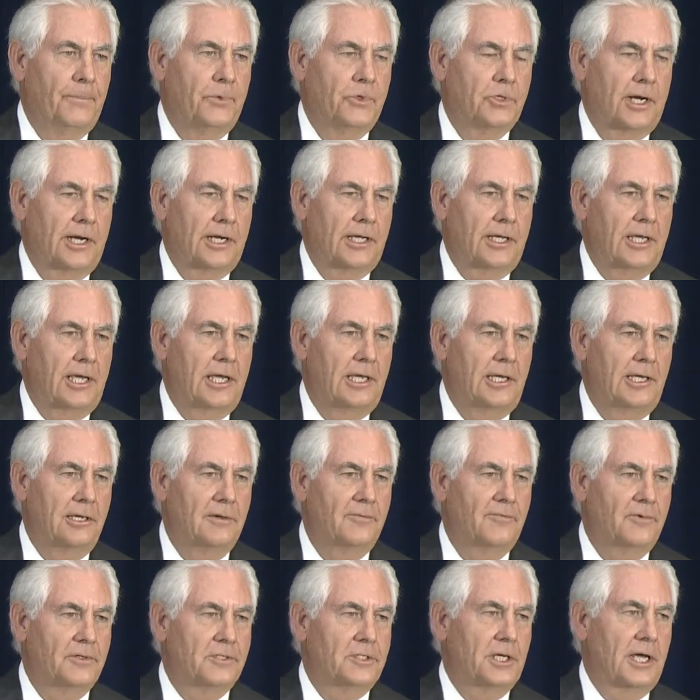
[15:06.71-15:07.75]
So I can't
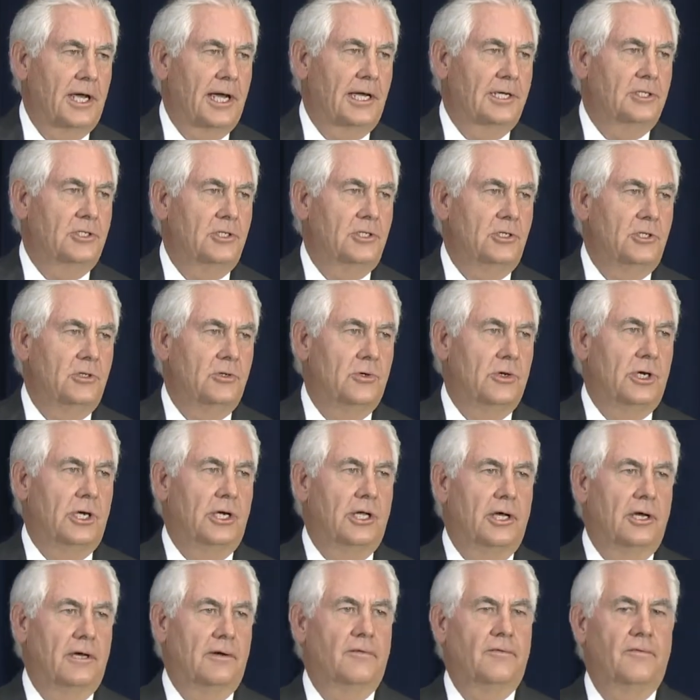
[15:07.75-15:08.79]
emphasize to you
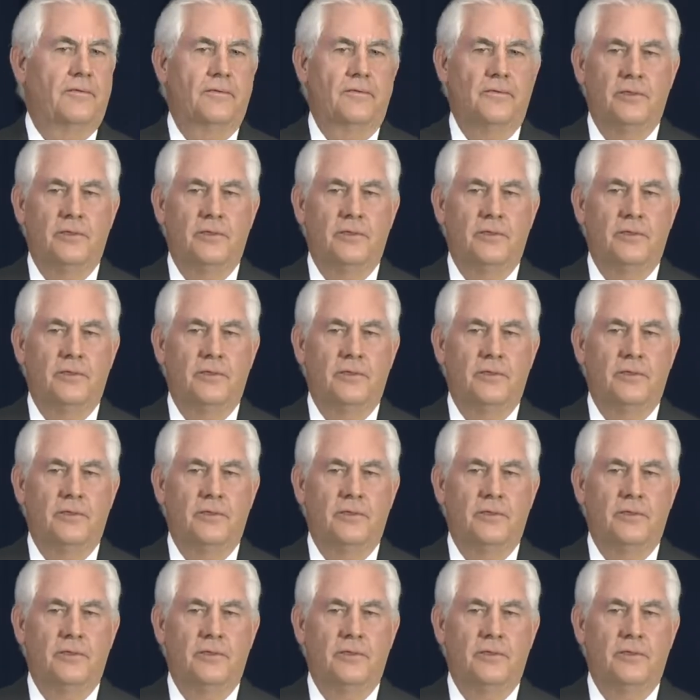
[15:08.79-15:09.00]
enough